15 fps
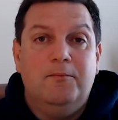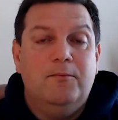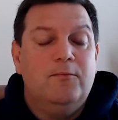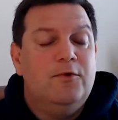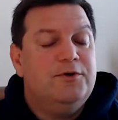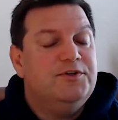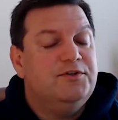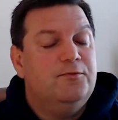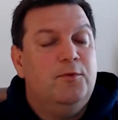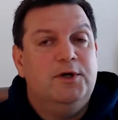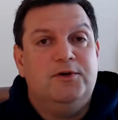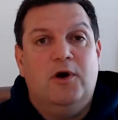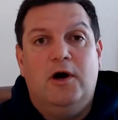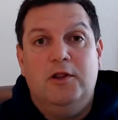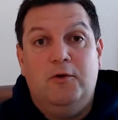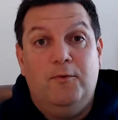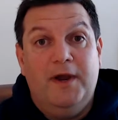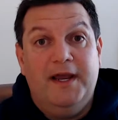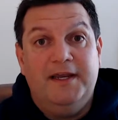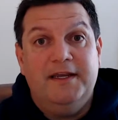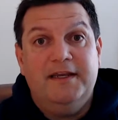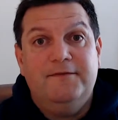We're just one call
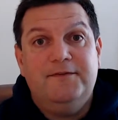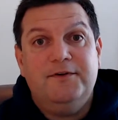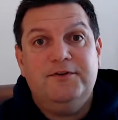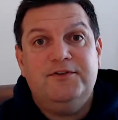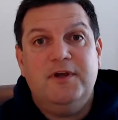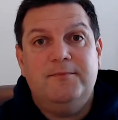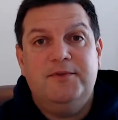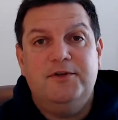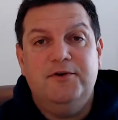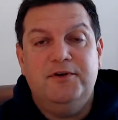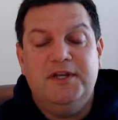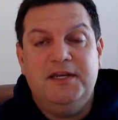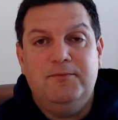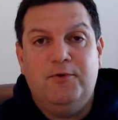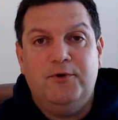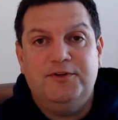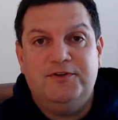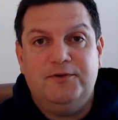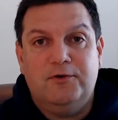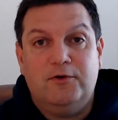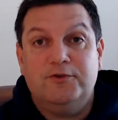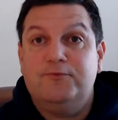away. If there's something you need, boys
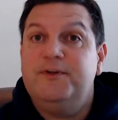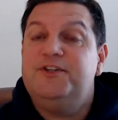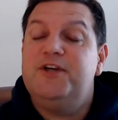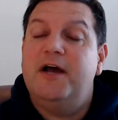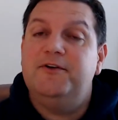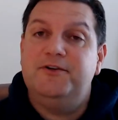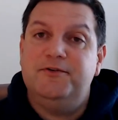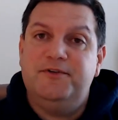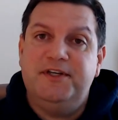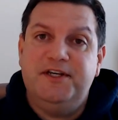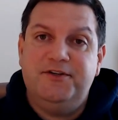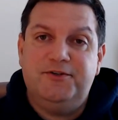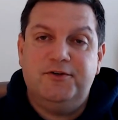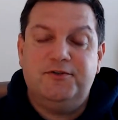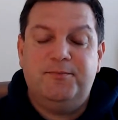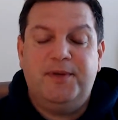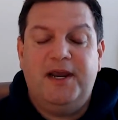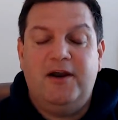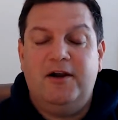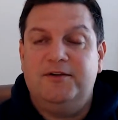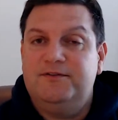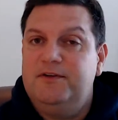and girls, reach out to your teachers,
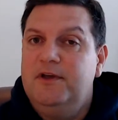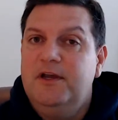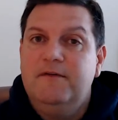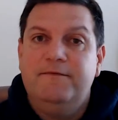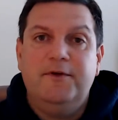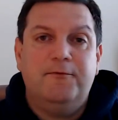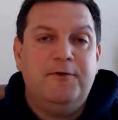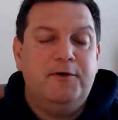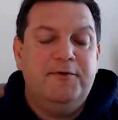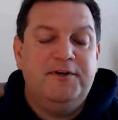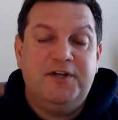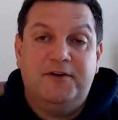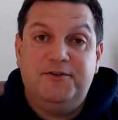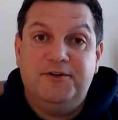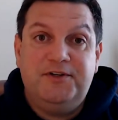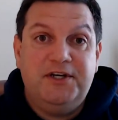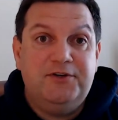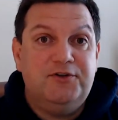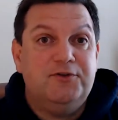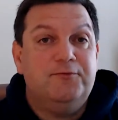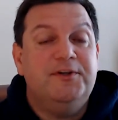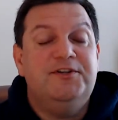parents. Feel free to reach out to your
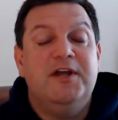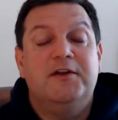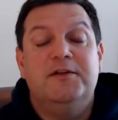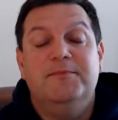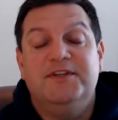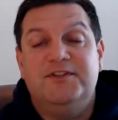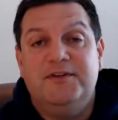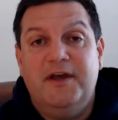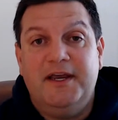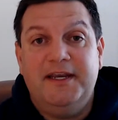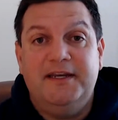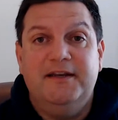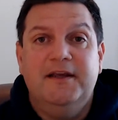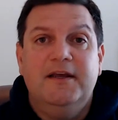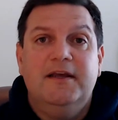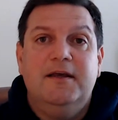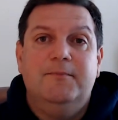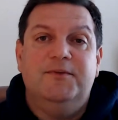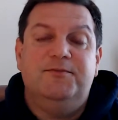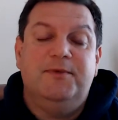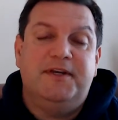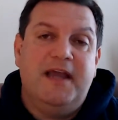teachers. Reach out to Miss Knight,
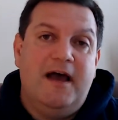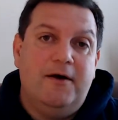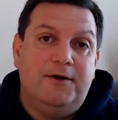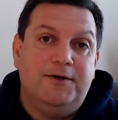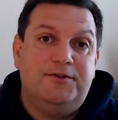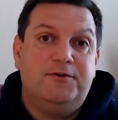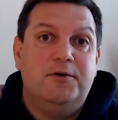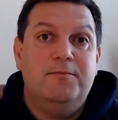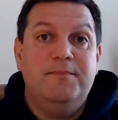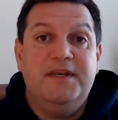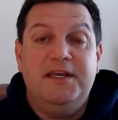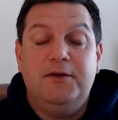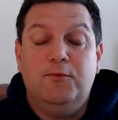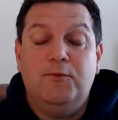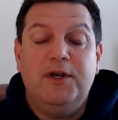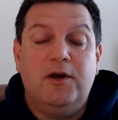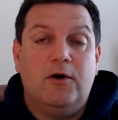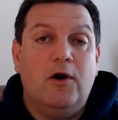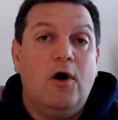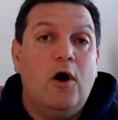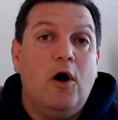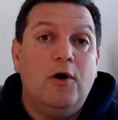Miss McAllister, me. We
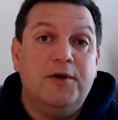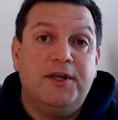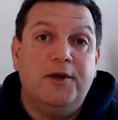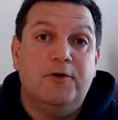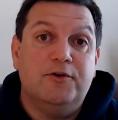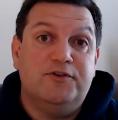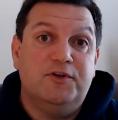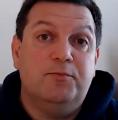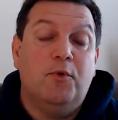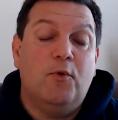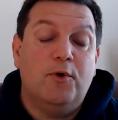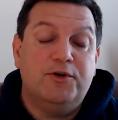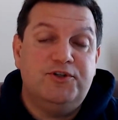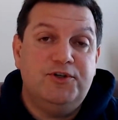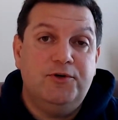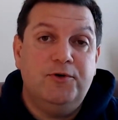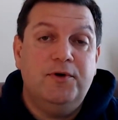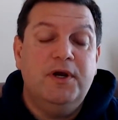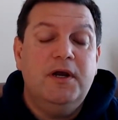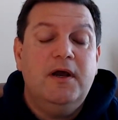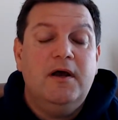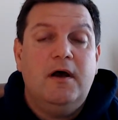are all here to support
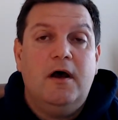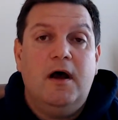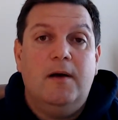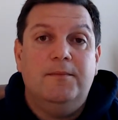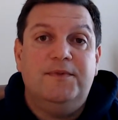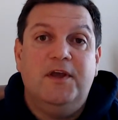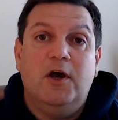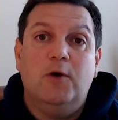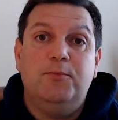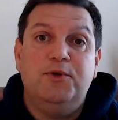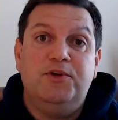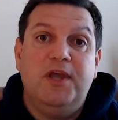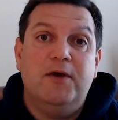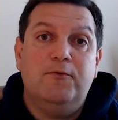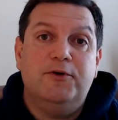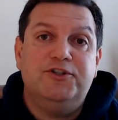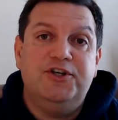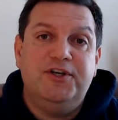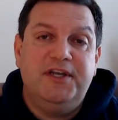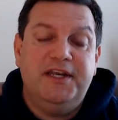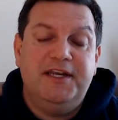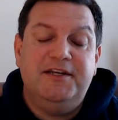you, to help you get what
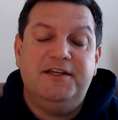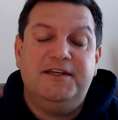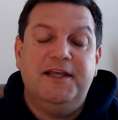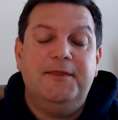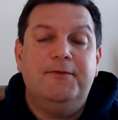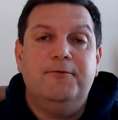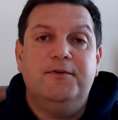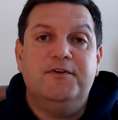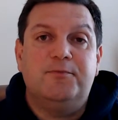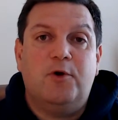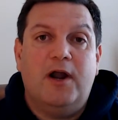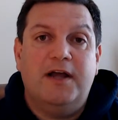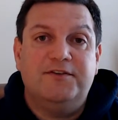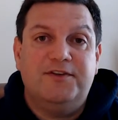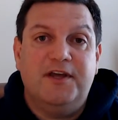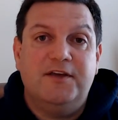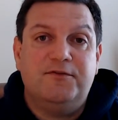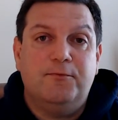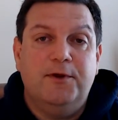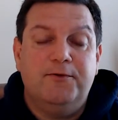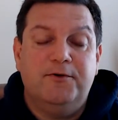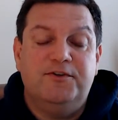you need to get through this
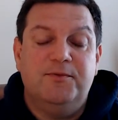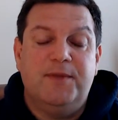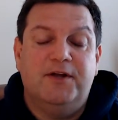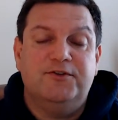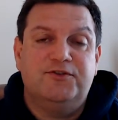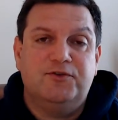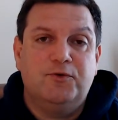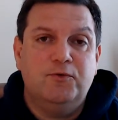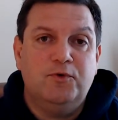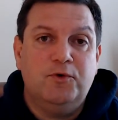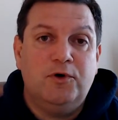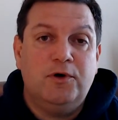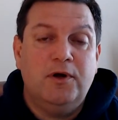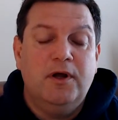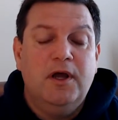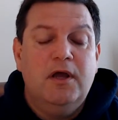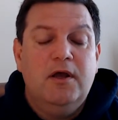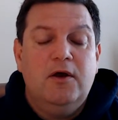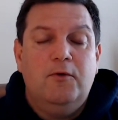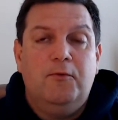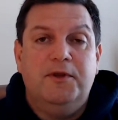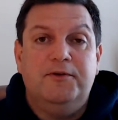process, whether it's about school,
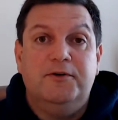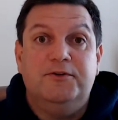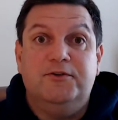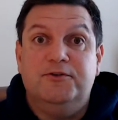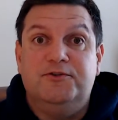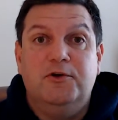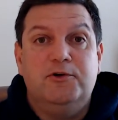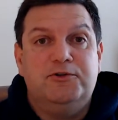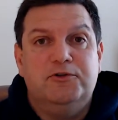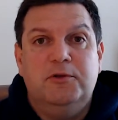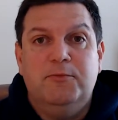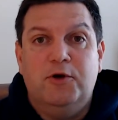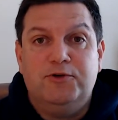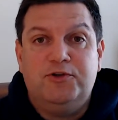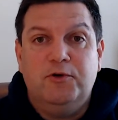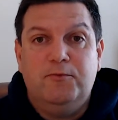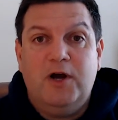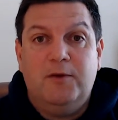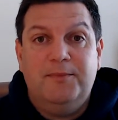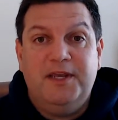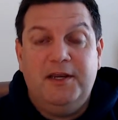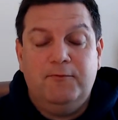whether it's your social, emotional
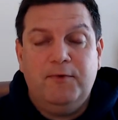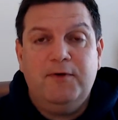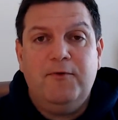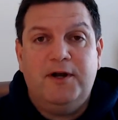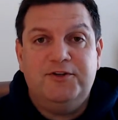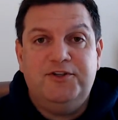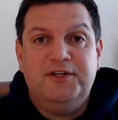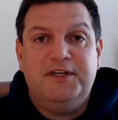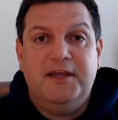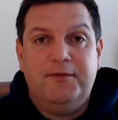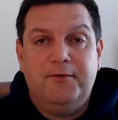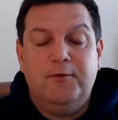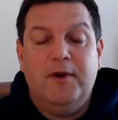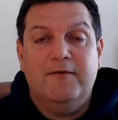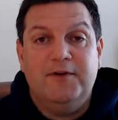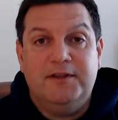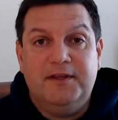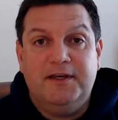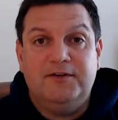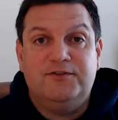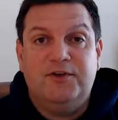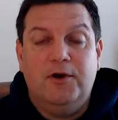well-being. We want you to get through
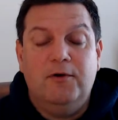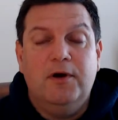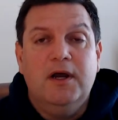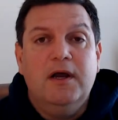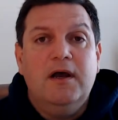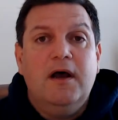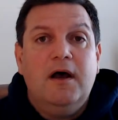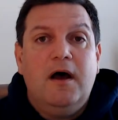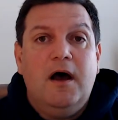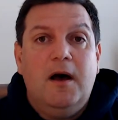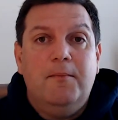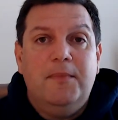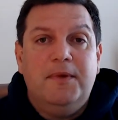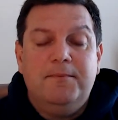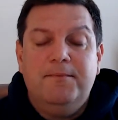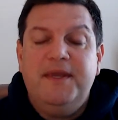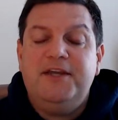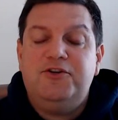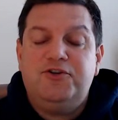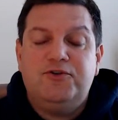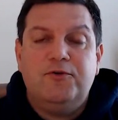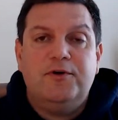everything. So
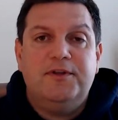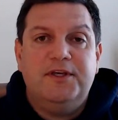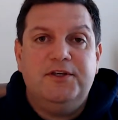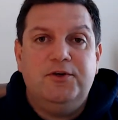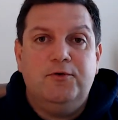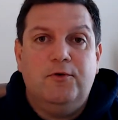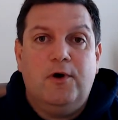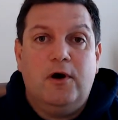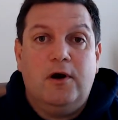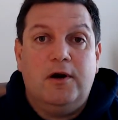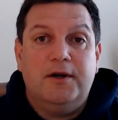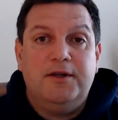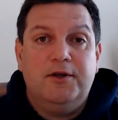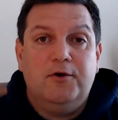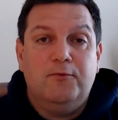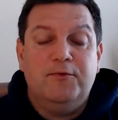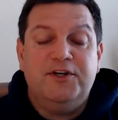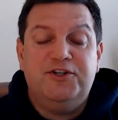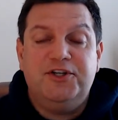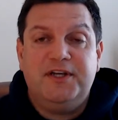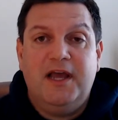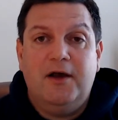make sure that you are,
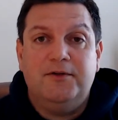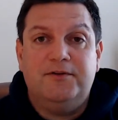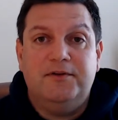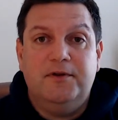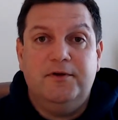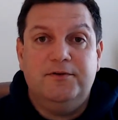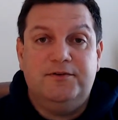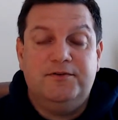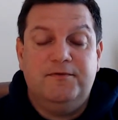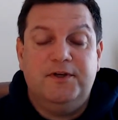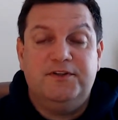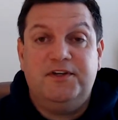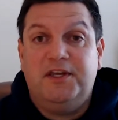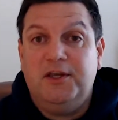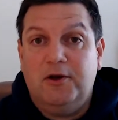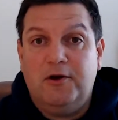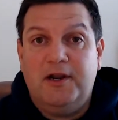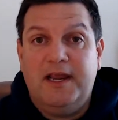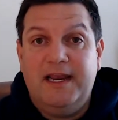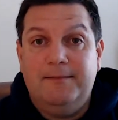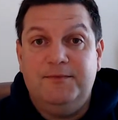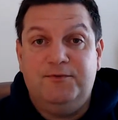reaching out to those of us here at
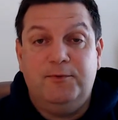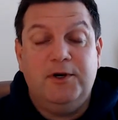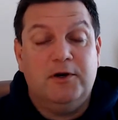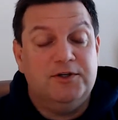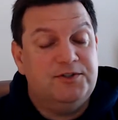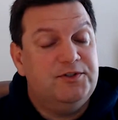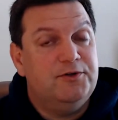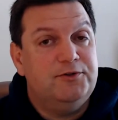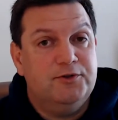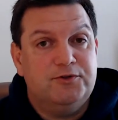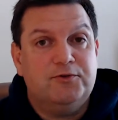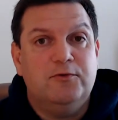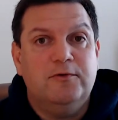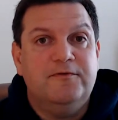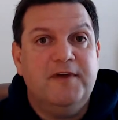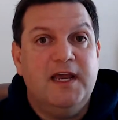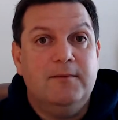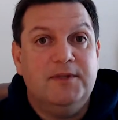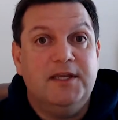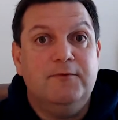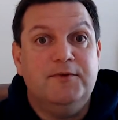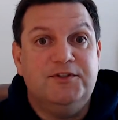Ames. We are still your school
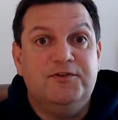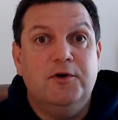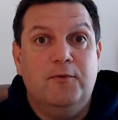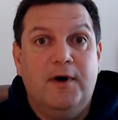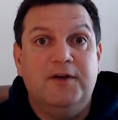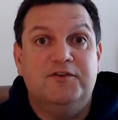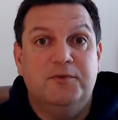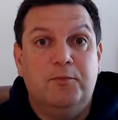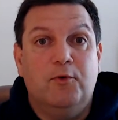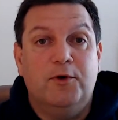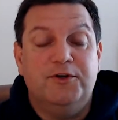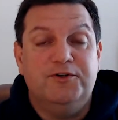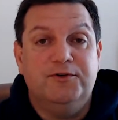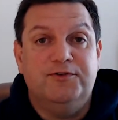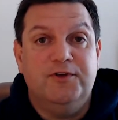family, and we still want to support you.